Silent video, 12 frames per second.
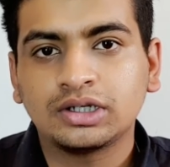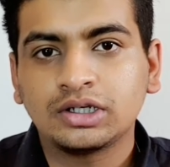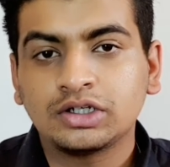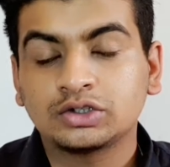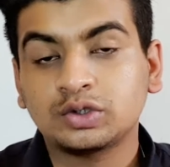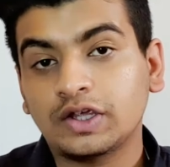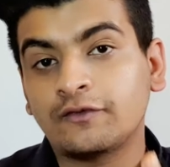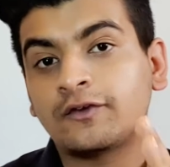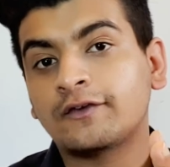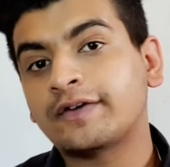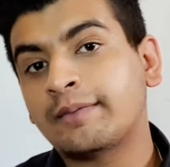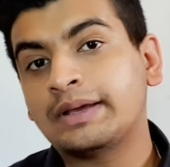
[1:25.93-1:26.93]
So if you are
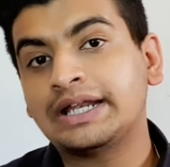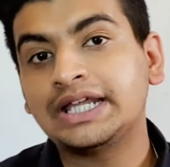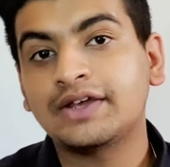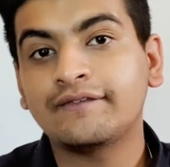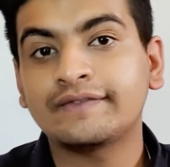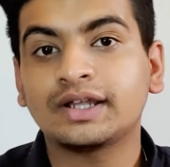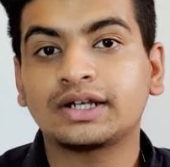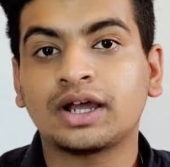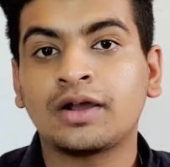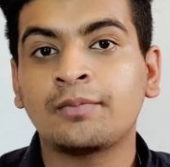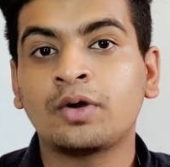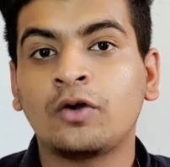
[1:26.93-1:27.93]
familiar with the
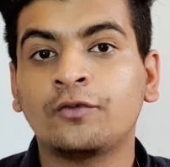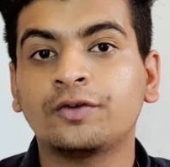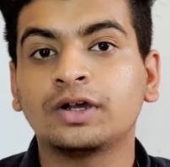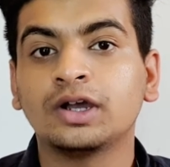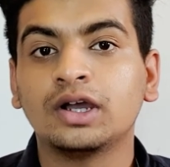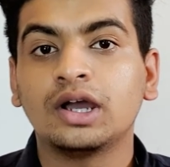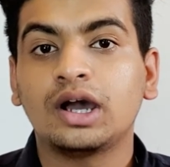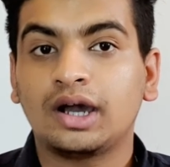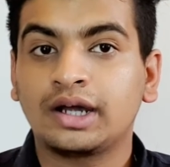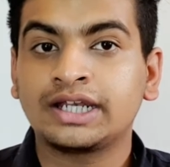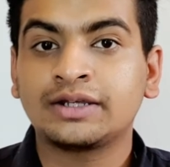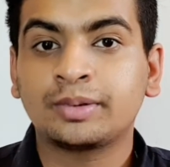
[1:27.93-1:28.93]
term of
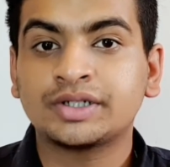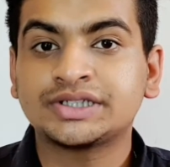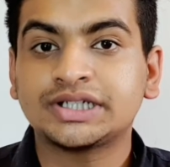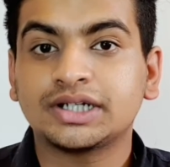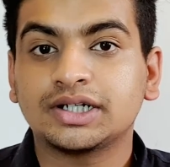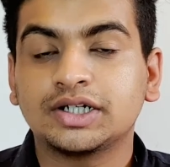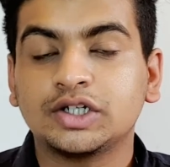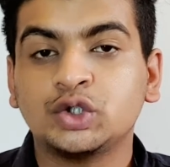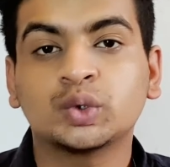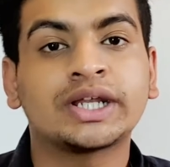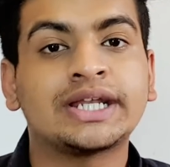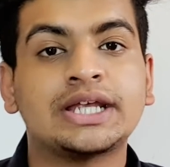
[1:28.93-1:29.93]
earning per share, you
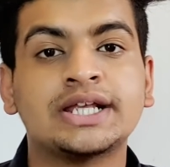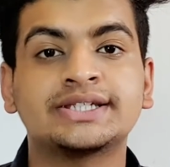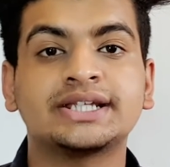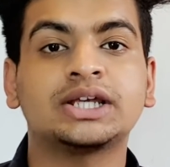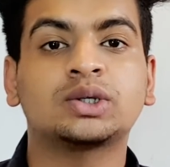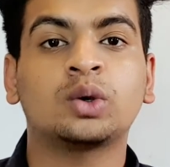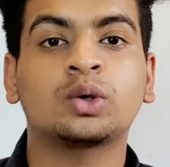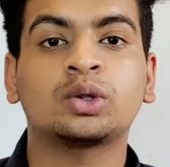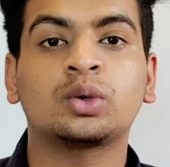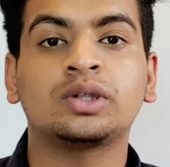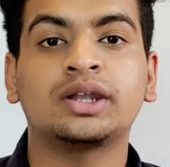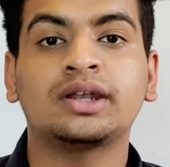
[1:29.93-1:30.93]
can easily conclude
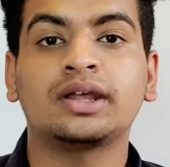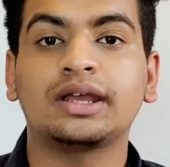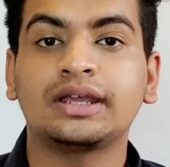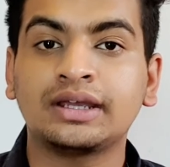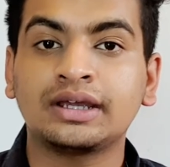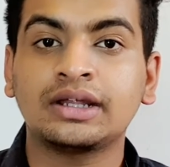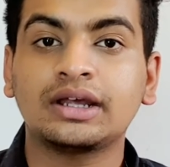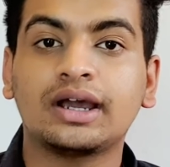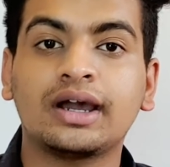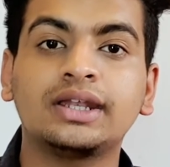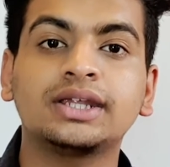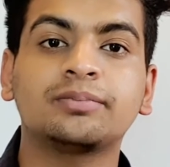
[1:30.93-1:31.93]
that here
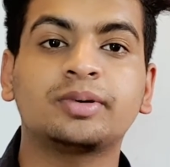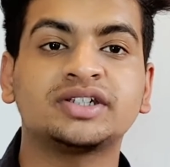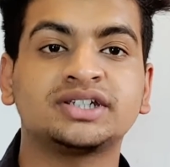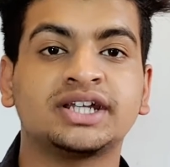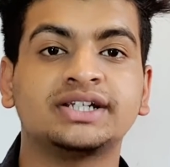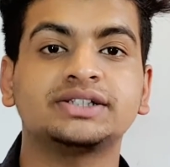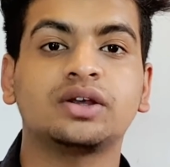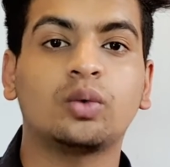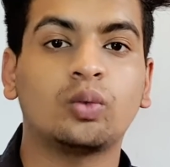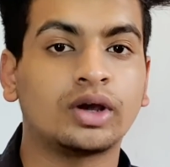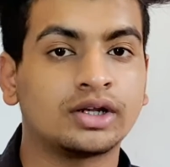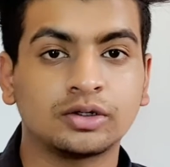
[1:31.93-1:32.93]
earning per share is
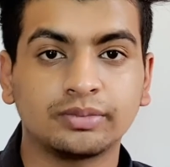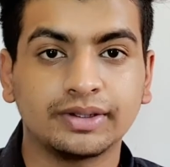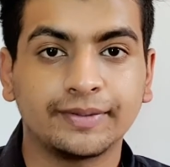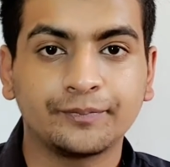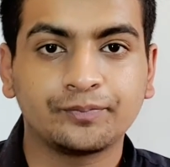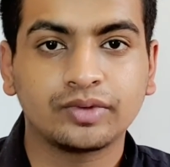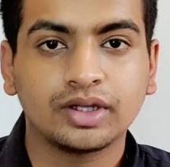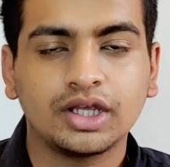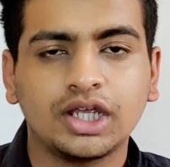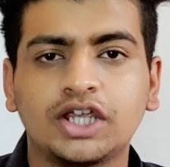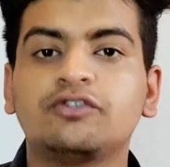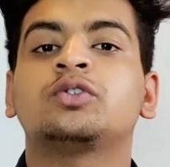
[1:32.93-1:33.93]
1 rupee.
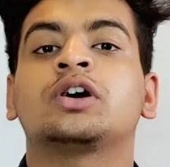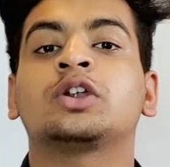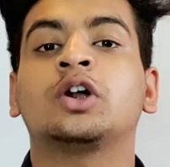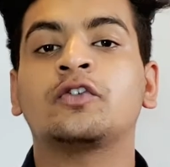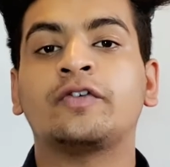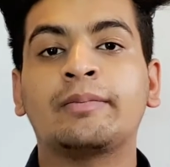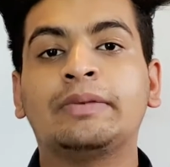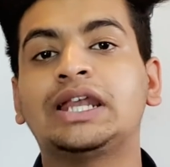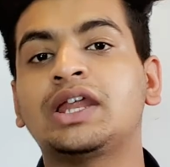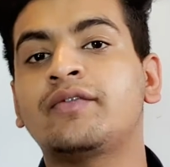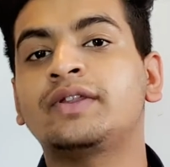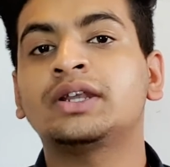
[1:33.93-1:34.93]
If you are not familiar
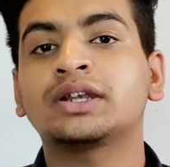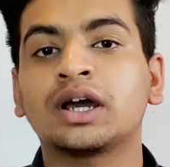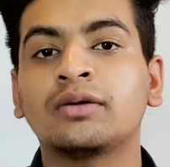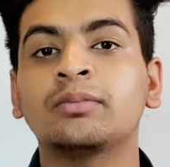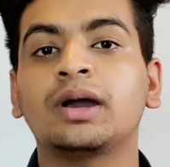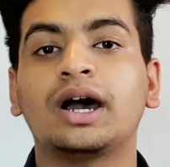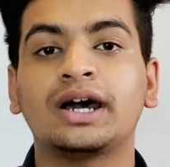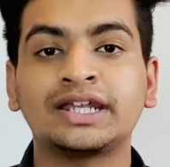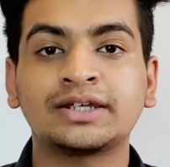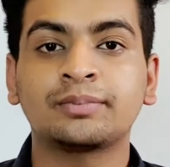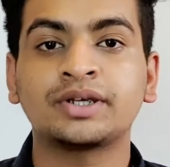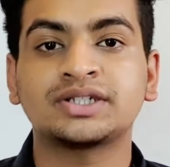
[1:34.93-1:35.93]
with the term earning
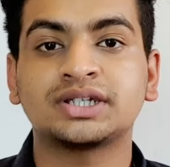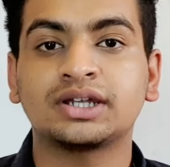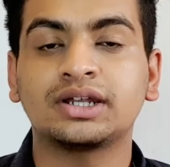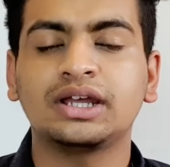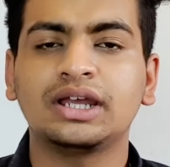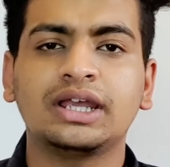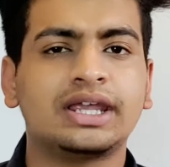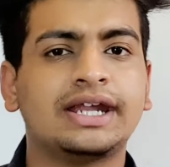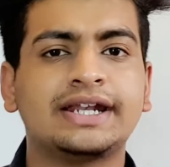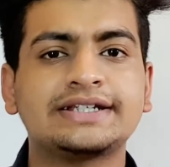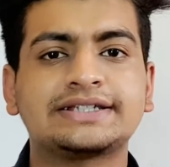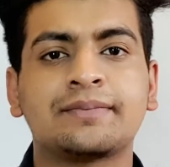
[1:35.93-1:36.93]
per share, it is
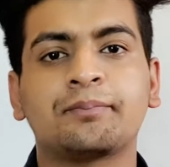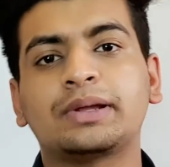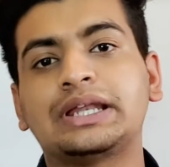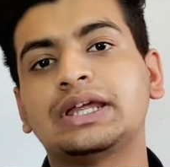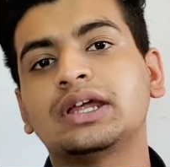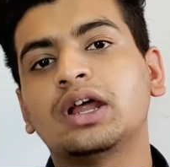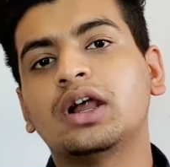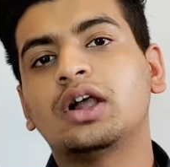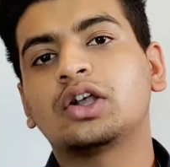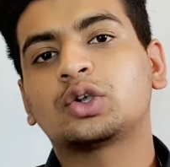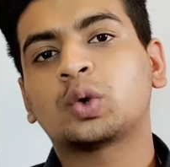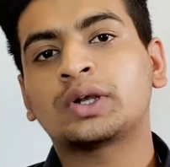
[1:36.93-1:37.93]
simply
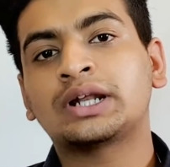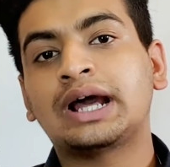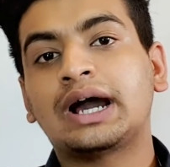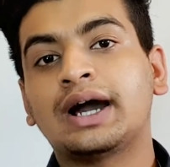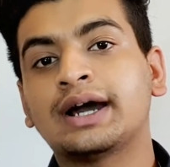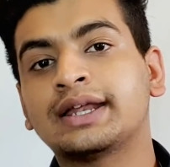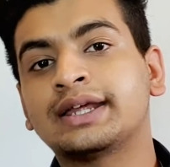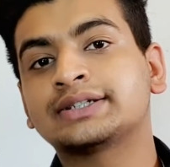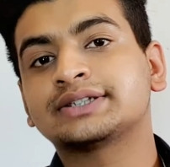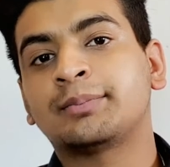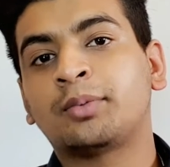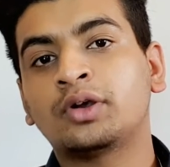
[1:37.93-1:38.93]
total earnings
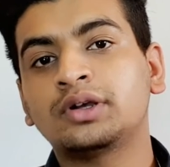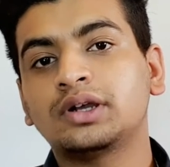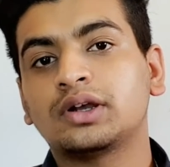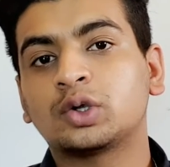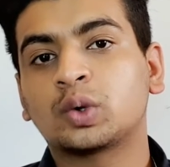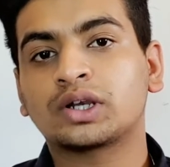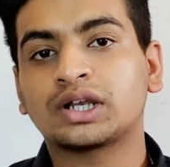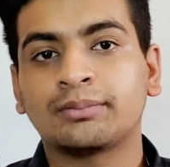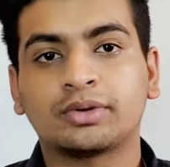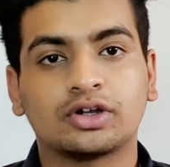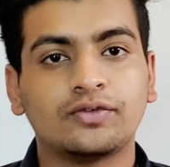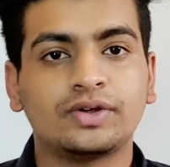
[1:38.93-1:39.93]
upon total number
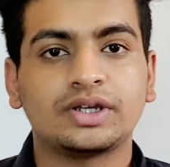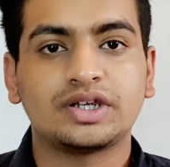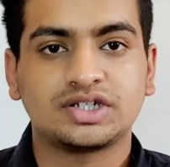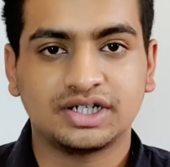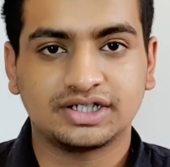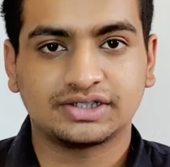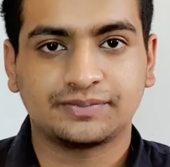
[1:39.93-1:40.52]
of shares.